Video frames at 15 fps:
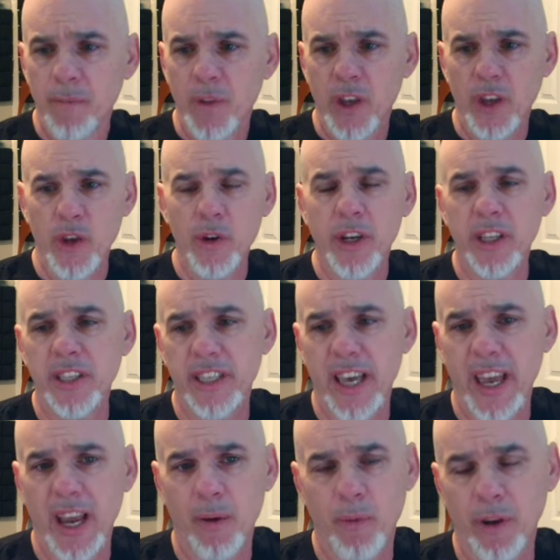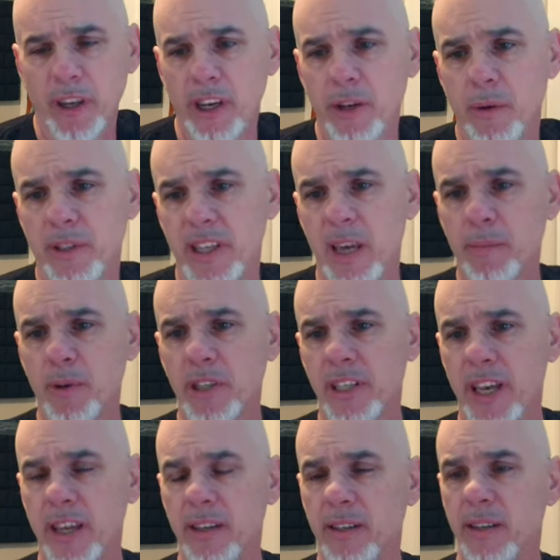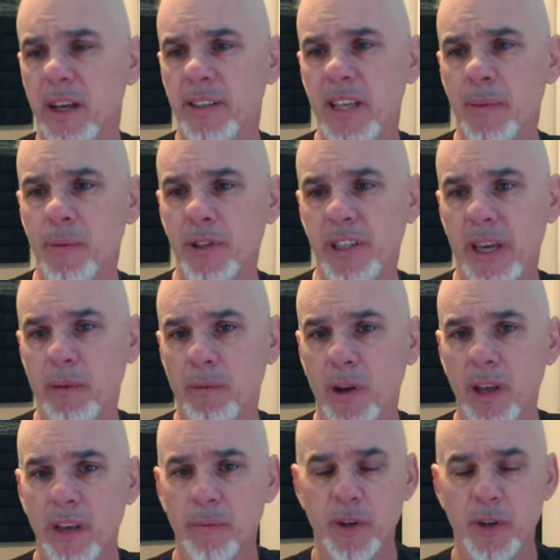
You could say we're going to do a 10% a 10% run,